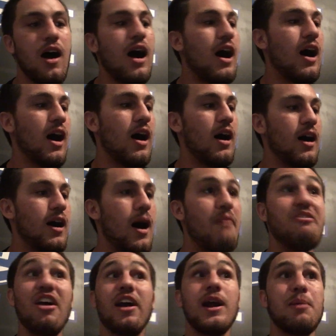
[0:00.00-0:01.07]

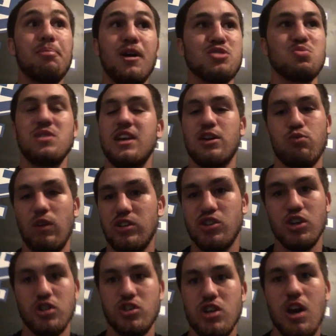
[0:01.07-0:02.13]
I'm very impressed with Nick
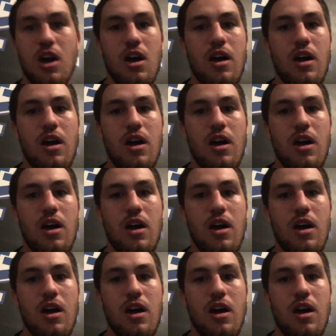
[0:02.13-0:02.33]
Richards.